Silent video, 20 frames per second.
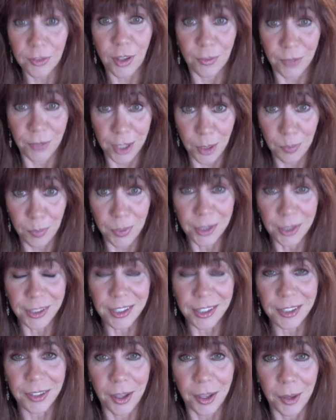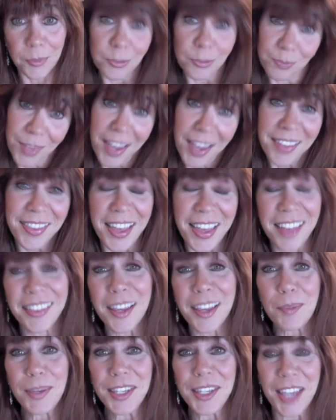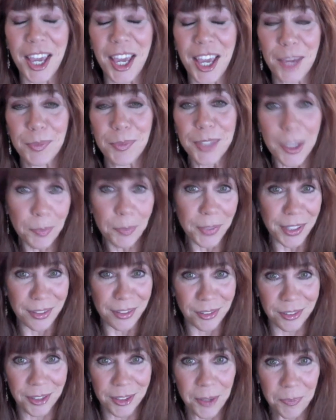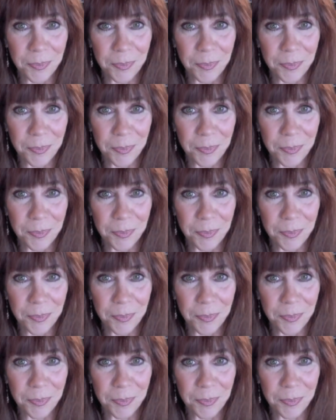via billy clubs, and then they became yippies.